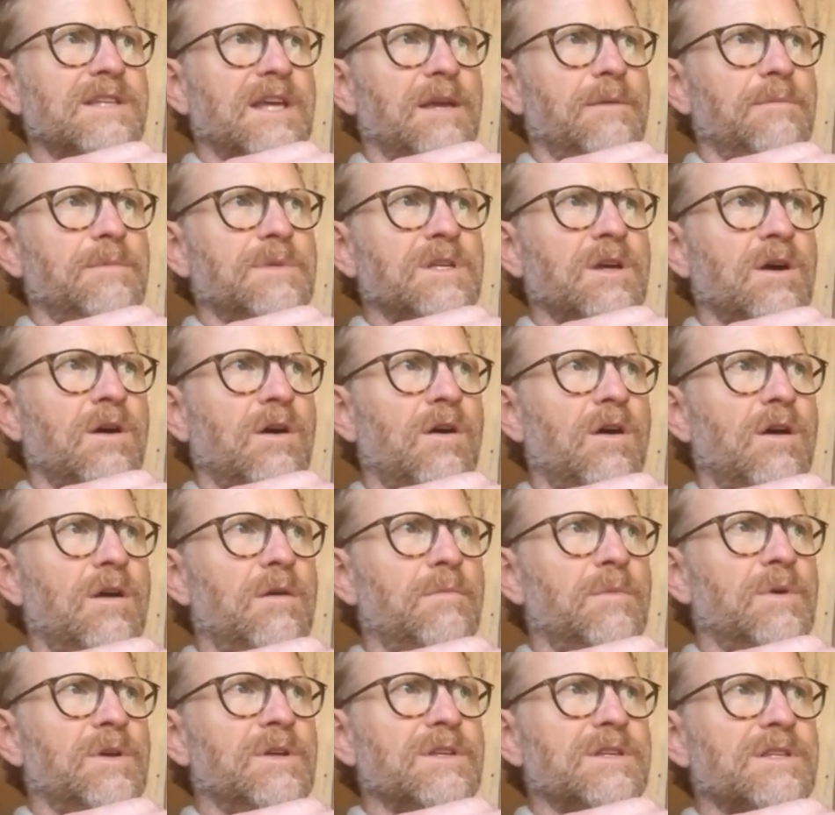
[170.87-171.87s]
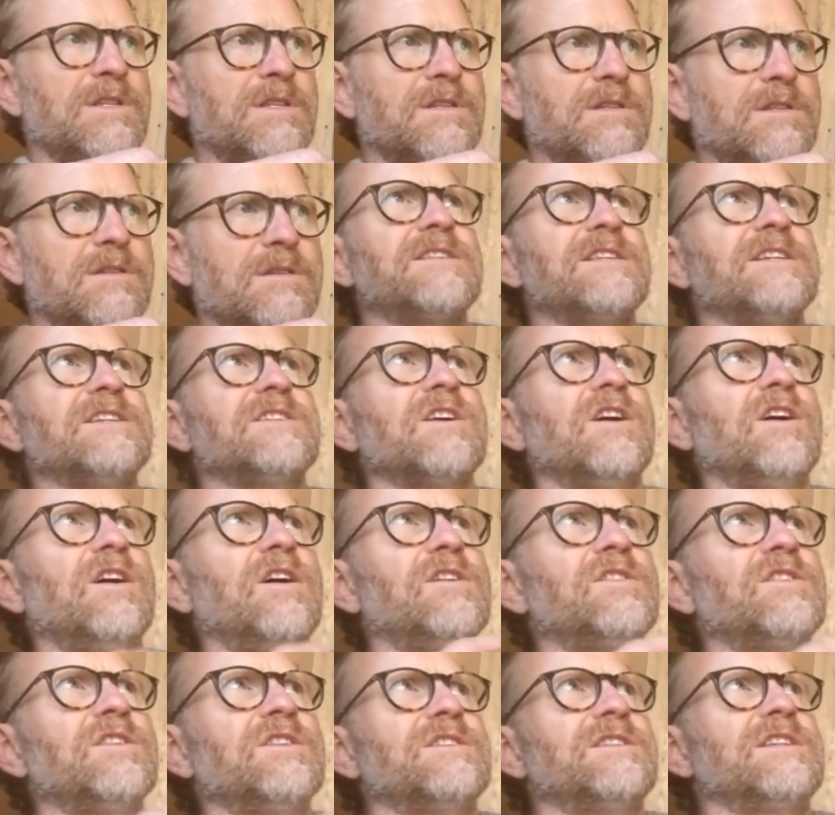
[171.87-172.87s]
same time as this
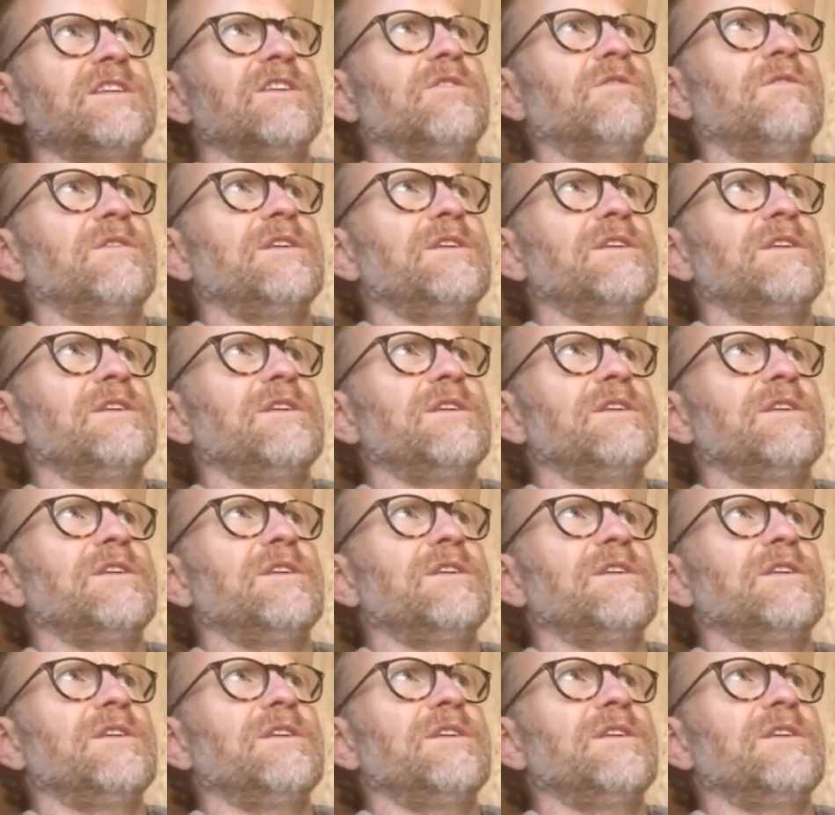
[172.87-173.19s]
urgency or